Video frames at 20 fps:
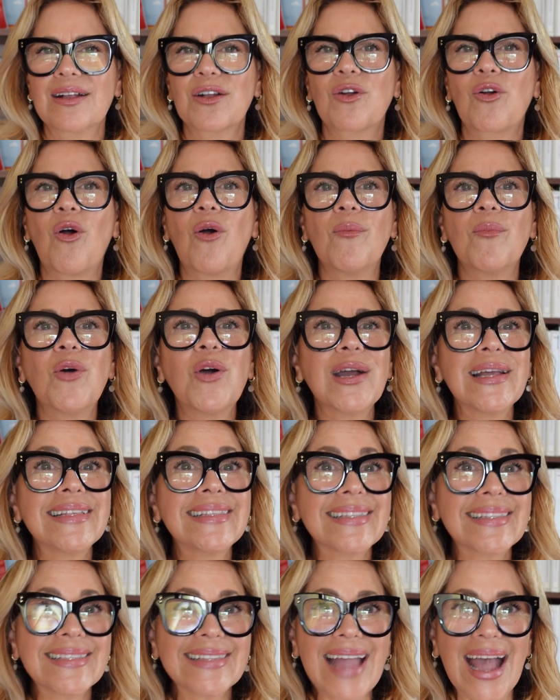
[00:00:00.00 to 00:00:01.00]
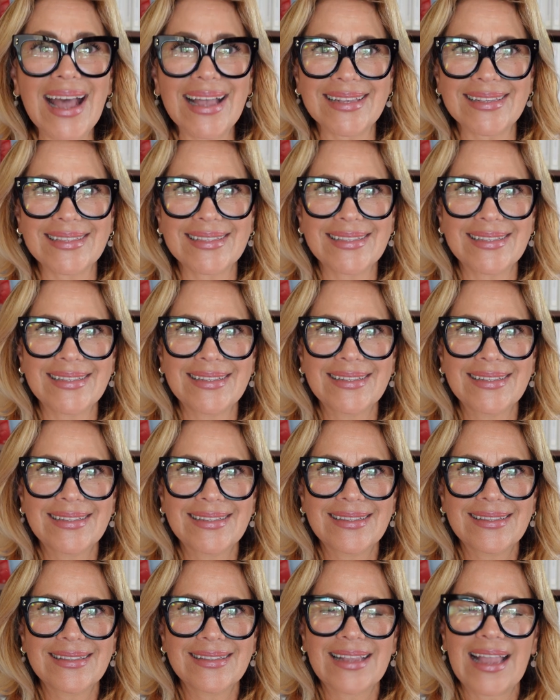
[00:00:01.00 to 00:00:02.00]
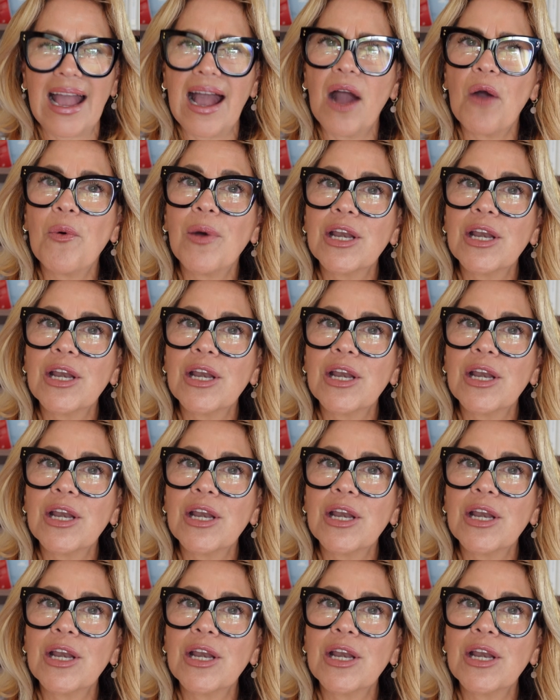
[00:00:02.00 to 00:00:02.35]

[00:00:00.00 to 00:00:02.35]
¿Cómo estás? How